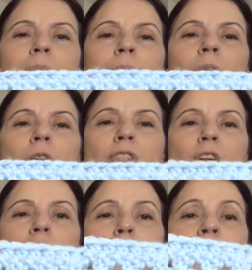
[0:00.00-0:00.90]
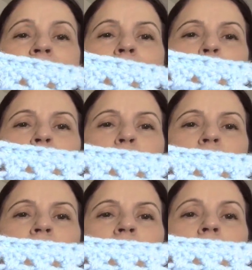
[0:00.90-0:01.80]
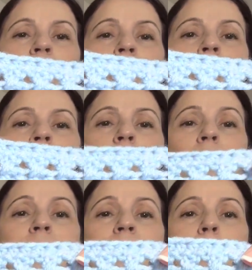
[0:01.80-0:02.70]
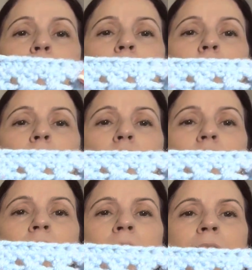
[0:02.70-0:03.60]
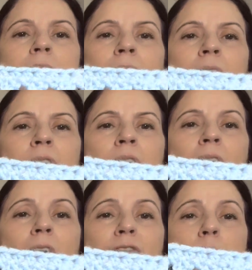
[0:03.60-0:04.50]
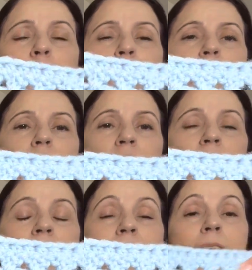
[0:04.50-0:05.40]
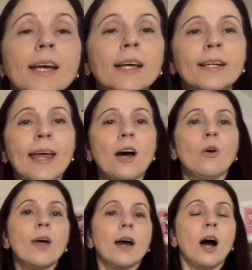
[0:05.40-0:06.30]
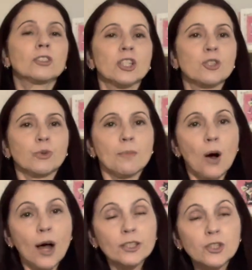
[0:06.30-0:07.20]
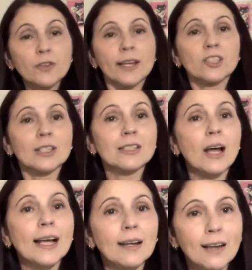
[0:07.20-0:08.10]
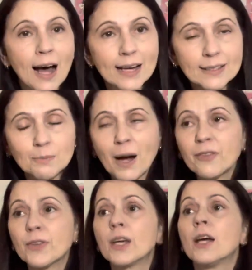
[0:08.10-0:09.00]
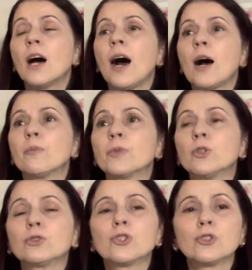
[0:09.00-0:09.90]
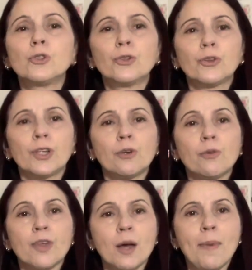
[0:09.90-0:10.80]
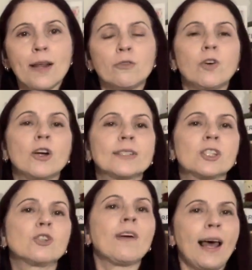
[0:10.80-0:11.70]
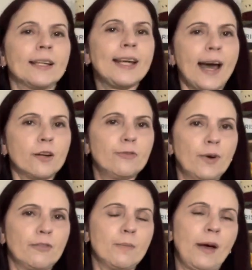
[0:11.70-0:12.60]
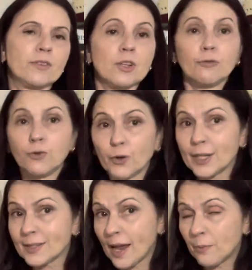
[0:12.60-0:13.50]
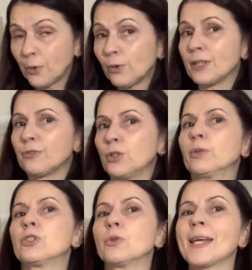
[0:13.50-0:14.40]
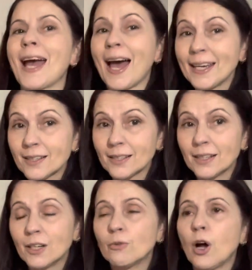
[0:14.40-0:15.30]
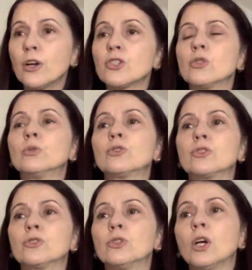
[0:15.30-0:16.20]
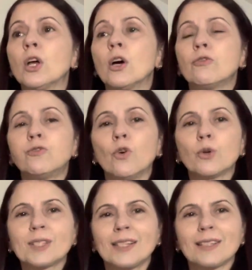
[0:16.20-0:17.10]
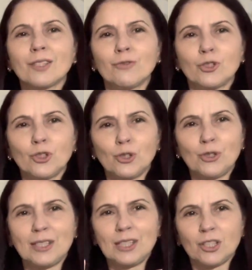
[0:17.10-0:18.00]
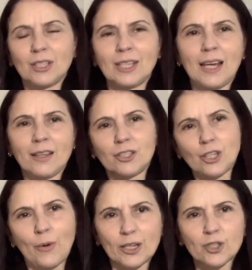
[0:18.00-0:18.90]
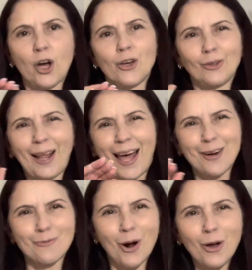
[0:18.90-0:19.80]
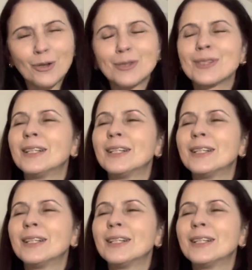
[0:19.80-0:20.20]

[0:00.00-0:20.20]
October. Now we're doing the cross double crochets and the half double crochets. Now, I'll just remind you that just like last month, you'll do the amount of rows that you've allocated for every month. So for example, if you were doing 8 rows, you will do 4 sets of the 2 stitches together. So in total, 8 rows.